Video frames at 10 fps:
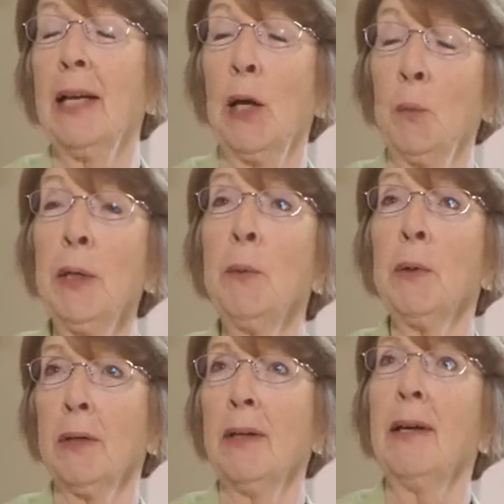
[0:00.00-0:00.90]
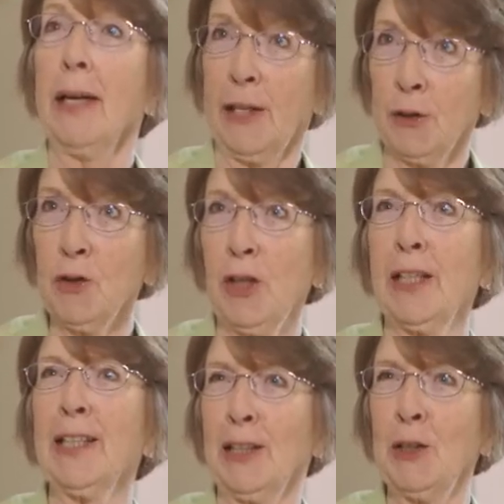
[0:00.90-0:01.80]
And we were
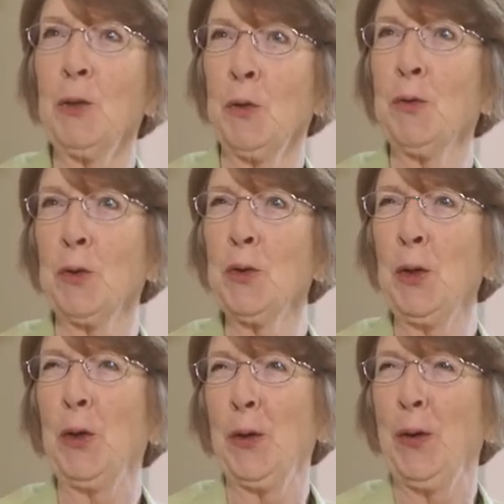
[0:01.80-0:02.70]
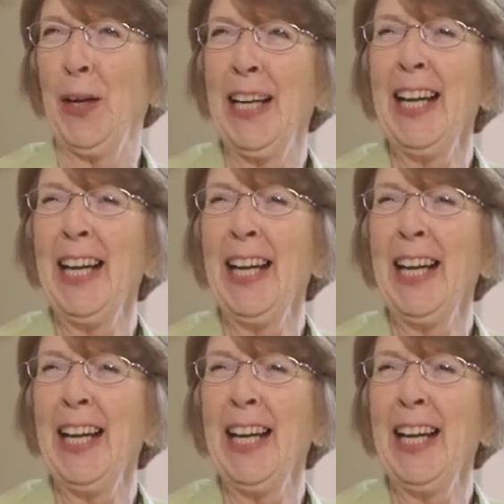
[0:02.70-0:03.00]
energetic and youthful too.